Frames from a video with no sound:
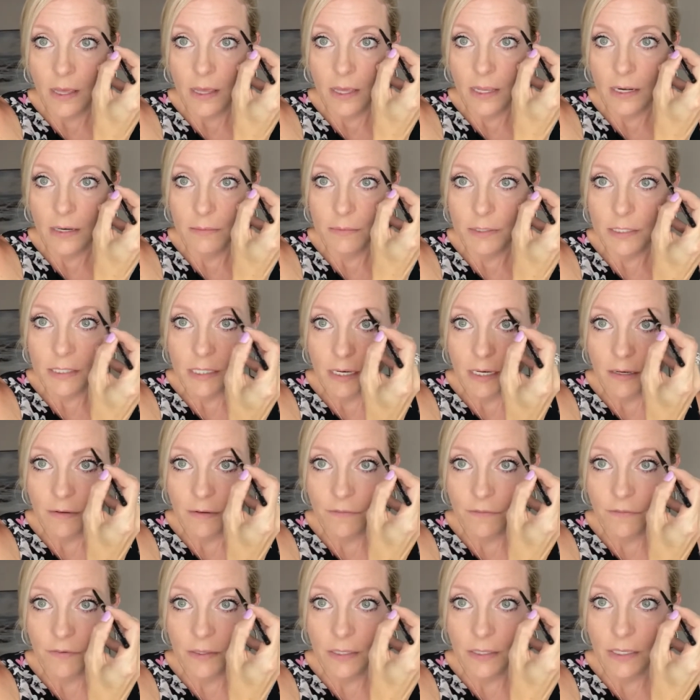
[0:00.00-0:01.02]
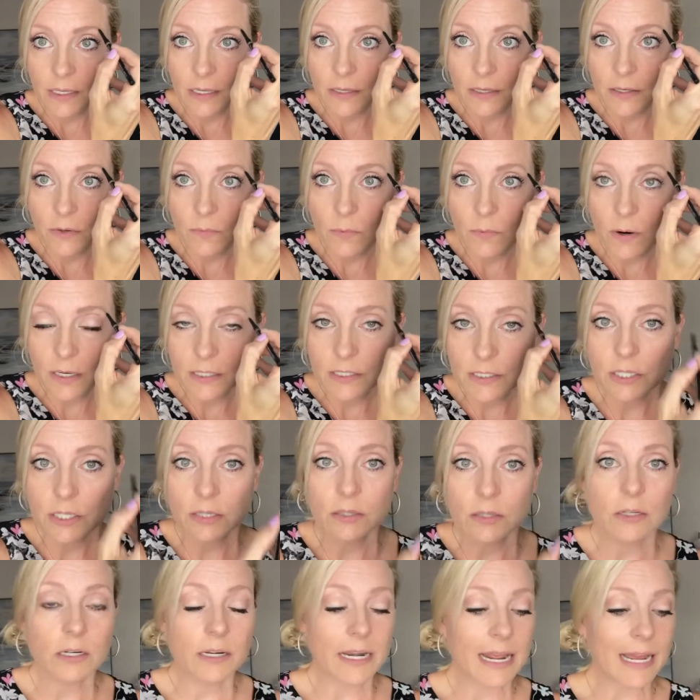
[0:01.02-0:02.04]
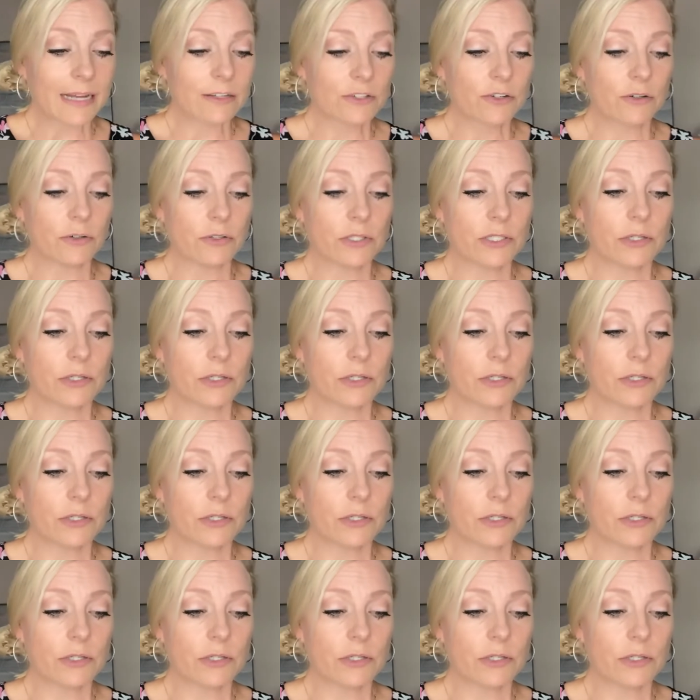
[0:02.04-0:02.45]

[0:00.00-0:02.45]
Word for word: And I'm just kind of filling in. You want it to look natural.